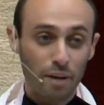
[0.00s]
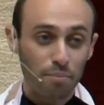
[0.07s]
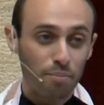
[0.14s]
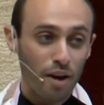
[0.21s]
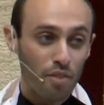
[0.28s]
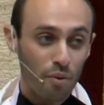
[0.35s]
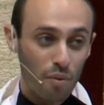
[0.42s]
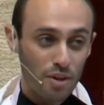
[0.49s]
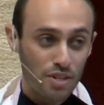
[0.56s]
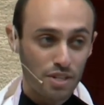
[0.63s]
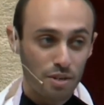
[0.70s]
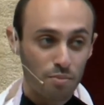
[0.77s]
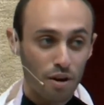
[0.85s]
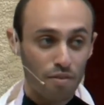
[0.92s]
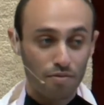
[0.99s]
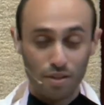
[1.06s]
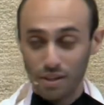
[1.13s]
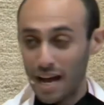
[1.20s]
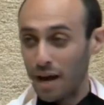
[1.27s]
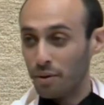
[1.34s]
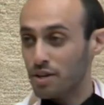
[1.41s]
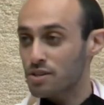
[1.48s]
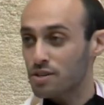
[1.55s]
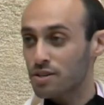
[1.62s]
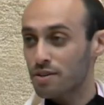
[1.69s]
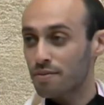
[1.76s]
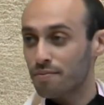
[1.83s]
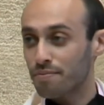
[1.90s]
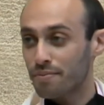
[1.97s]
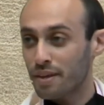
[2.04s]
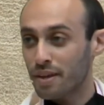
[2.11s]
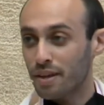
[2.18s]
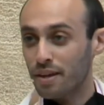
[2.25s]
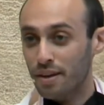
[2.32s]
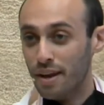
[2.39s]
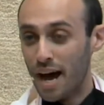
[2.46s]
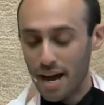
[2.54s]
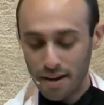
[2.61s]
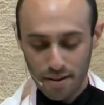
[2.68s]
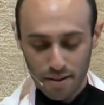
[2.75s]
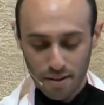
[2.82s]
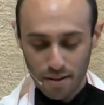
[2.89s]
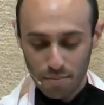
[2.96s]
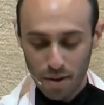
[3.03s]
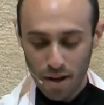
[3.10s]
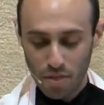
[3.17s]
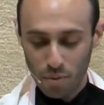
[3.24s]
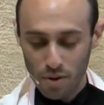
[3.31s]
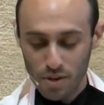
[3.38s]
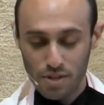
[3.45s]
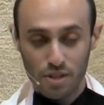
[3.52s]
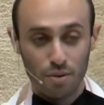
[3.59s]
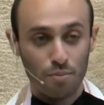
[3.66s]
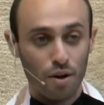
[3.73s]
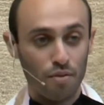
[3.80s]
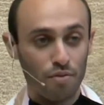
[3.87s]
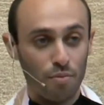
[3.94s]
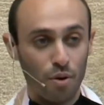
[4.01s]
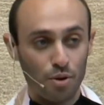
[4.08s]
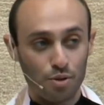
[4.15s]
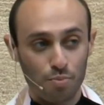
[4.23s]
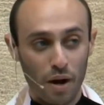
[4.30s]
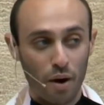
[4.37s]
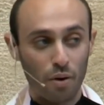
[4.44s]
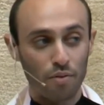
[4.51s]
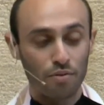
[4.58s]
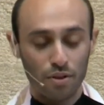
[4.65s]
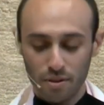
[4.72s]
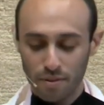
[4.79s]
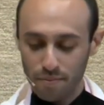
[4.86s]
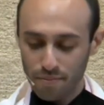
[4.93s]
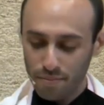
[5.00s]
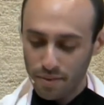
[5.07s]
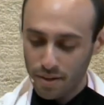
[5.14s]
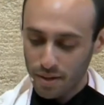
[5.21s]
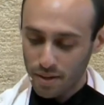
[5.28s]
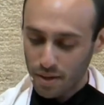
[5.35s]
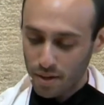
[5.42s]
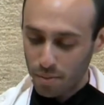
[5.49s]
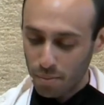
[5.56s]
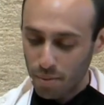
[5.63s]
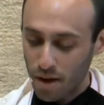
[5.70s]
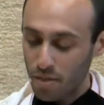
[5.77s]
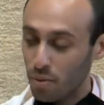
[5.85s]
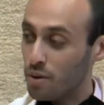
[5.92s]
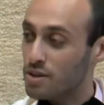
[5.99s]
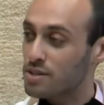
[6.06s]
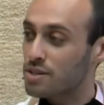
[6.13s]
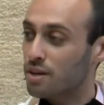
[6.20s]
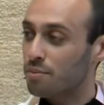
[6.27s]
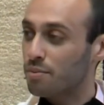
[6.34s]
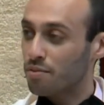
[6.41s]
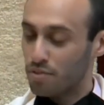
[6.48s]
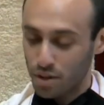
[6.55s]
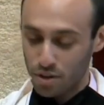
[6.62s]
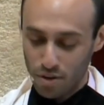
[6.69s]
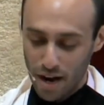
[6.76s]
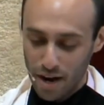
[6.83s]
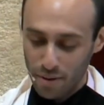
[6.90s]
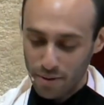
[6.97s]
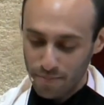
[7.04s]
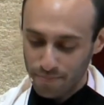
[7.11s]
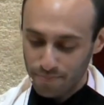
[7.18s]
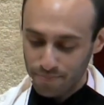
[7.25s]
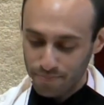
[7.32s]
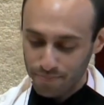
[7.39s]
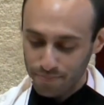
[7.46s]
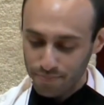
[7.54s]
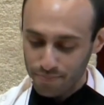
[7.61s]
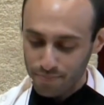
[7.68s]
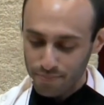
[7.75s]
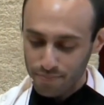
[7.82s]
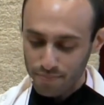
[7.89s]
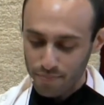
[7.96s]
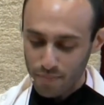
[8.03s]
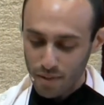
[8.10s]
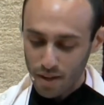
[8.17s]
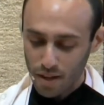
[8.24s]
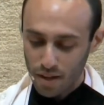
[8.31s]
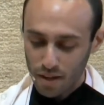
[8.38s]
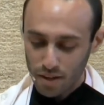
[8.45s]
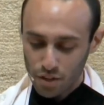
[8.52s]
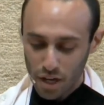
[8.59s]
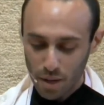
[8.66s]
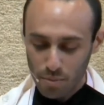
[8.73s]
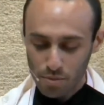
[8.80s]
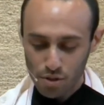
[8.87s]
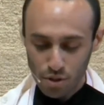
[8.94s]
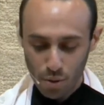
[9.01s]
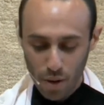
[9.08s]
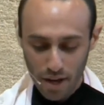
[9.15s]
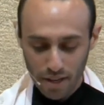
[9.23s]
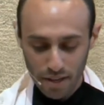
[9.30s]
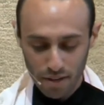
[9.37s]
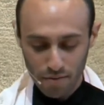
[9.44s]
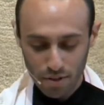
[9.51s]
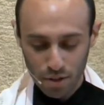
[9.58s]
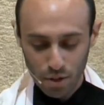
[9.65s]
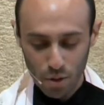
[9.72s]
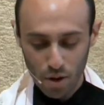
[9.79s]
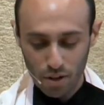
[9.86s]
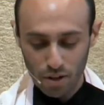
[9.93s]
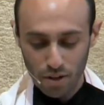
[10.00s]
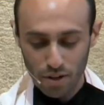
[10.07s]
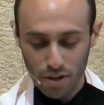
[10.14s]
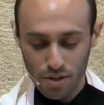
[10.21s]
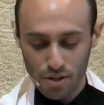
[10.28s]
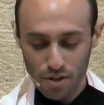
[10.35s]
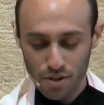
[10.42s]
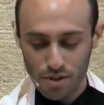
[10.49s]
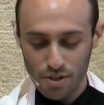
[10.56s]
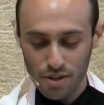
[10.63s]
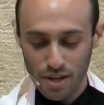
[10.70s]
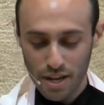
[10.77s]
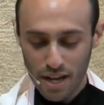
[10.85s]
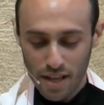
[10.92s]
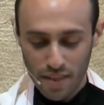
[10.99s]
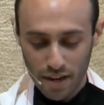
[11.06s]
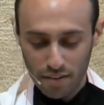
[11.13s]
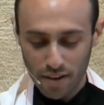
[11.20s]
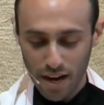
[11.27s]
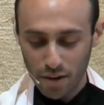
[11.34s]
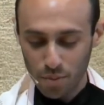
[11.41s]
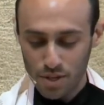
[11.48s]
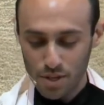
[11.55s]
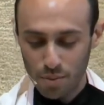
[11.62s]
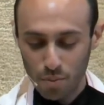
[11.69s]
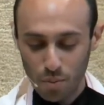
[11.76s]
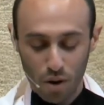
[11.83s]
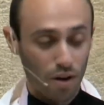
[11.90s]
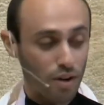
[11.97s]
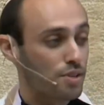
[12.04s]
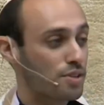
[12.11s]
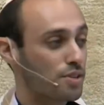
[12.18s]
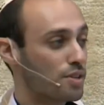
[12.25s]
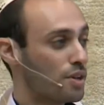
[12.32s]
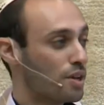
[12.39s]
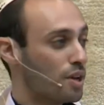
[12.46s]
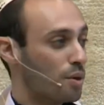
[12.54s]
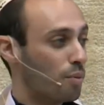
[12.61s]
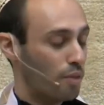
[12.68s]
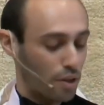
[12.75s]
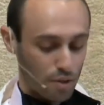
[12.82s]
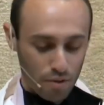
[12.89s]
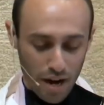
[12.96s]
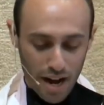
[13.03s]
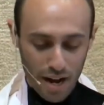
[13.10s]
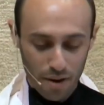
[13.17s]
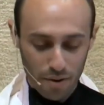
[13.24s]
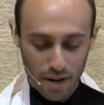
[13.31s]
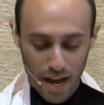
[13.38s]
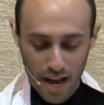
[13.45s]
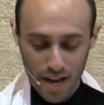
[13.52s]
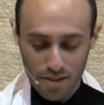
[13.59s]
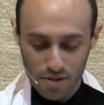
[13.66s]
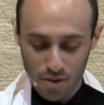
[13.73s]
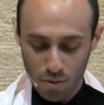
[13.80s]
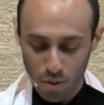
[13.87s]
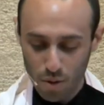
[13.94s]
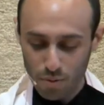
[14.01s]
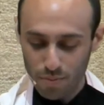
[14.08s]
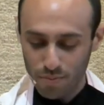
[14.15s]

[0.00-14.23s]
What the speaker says: by the wisdom of the loudest, not by the wisdom of the most powerful, but by the wisdom of the crowd. James Surowiecki of The New Yorker asserts that crowd wisdom works when the crowd has, quote,